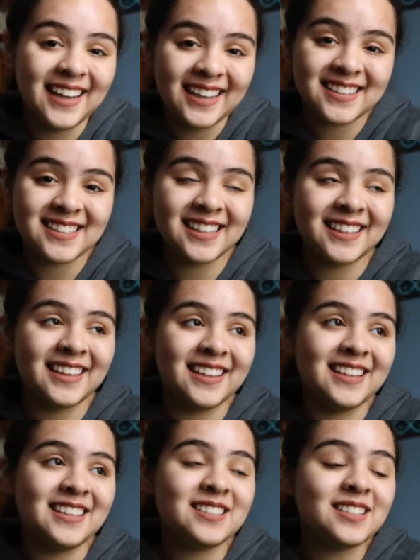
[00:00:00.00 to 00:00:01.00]
Next thing
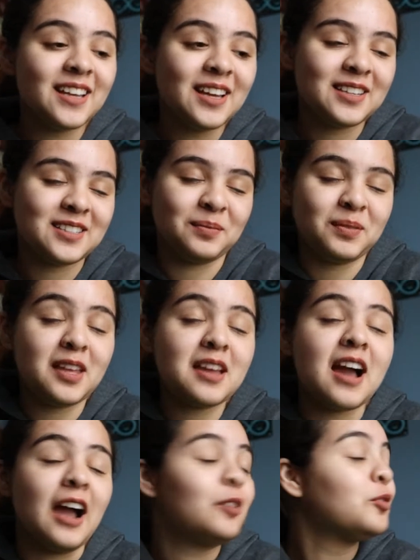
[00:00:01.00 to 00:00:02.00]
is something
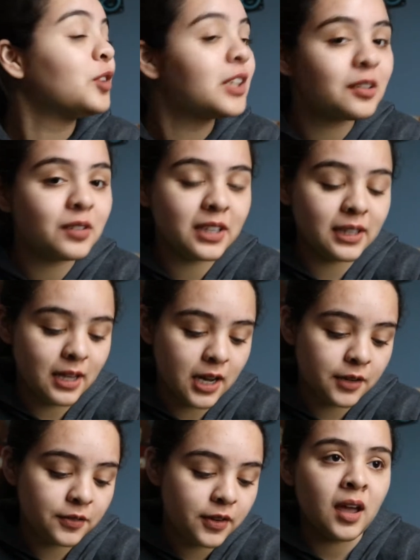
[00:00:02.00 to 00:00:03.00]
I really, really
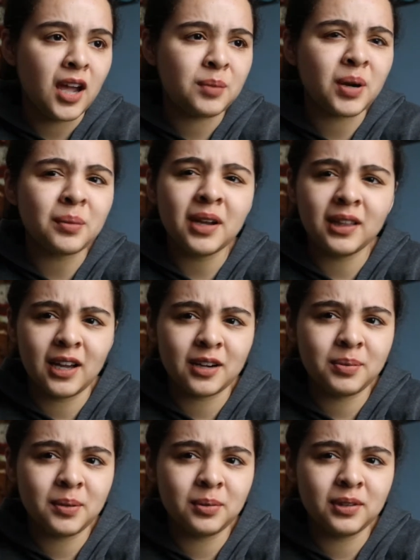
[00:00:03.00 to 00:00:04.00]
love, and probably a lot
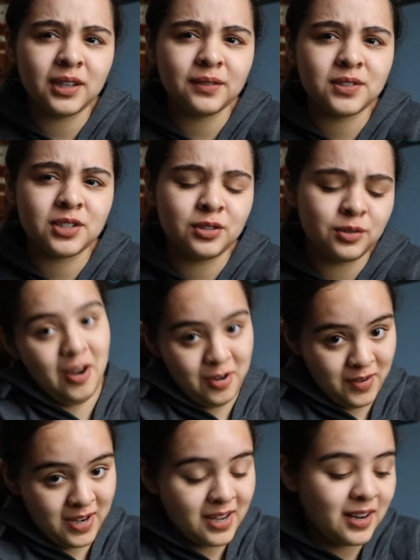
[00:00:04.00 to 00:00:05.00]
of people love too. Are you
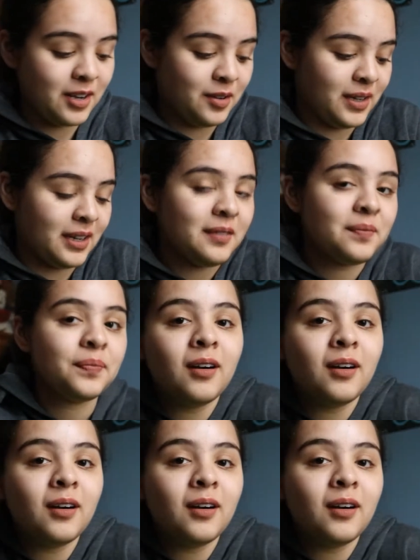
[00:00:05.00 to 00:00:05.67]
ready? Are you ready?